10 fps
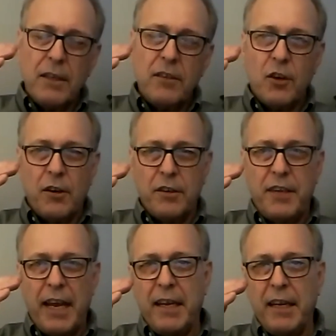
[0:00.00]
started
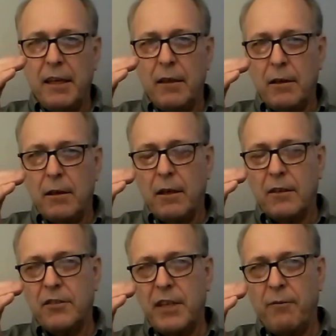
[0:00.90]
taking a
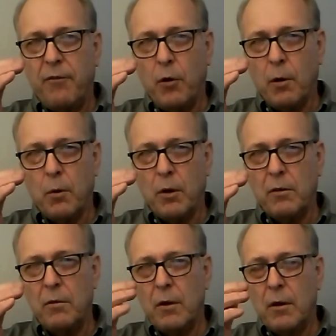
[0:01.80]
step forward
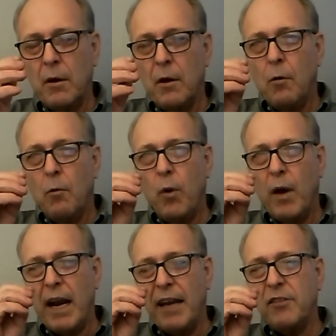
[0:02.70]

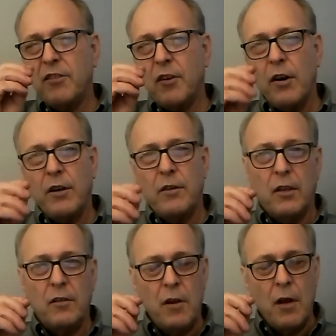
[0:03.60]
when I started
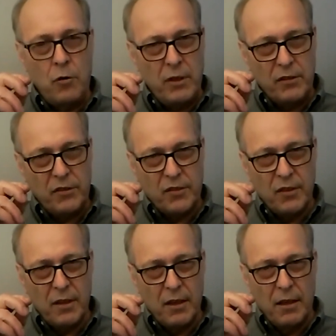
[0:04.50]
to notice
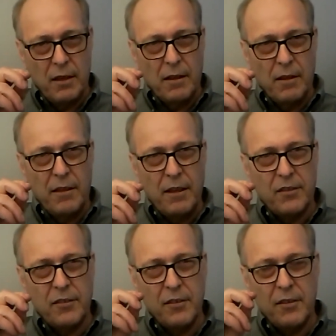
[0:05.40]

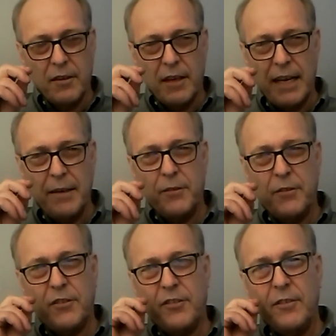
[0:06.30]
this kind of
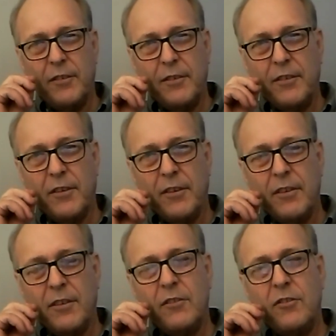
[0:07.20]

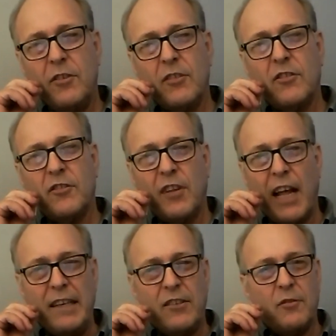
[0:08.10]
just
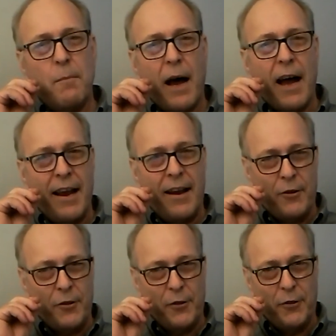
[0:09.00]
slight
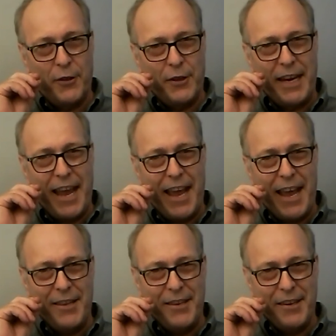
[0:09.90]
smile that he had